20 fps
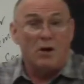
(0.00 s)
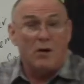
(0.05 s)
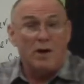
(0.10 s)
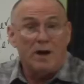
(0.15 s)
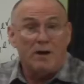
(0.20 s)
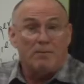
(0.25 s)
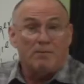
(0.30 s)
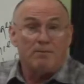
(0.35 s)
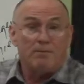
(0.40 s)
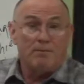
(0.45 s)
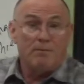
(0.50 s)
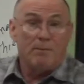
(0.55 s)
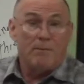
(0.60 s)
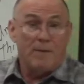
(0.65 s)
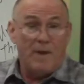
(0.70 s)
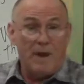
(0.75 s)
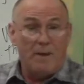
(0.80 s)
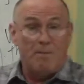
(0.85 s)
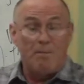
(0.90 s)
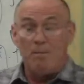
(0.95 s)
know him,
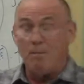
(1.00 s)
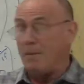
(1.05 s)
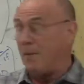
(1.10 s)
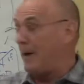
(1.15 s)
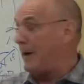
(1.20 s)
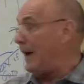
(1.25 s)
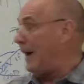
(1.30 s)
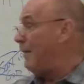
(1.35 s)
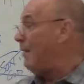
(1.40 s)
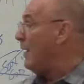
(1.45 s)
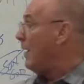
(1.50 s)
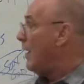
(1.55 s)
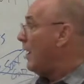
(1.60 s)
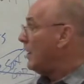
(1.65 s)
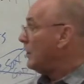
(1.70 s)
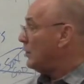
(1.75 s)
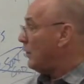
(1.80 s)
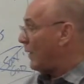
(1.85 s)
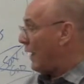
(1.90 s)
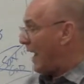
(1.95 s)
them. Okay?
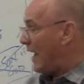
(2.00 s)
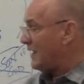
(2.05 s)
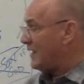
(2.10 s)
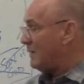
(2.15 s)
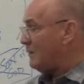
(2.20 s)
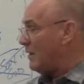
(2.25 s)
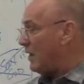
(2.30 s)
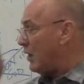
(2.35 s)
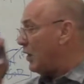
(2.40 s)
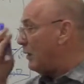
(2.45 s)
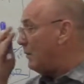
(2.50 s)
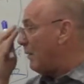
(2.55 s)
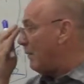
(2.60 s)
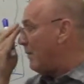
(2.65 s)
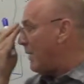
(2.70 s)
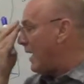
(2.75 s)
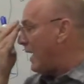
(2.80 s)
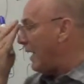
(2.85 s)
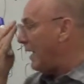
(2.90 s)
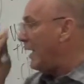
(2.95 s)
So it has to be a
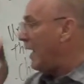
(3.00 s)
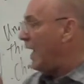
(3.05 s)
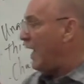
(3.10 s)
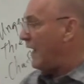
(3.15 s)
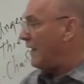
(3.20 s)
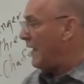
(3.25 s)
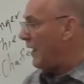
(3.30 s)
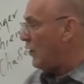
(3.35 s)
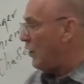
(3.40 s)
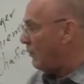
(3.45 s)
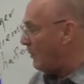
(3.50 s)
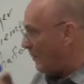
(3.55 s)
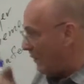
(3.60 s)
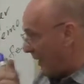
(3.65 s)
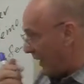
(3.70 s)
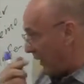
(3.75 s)
human being, and that human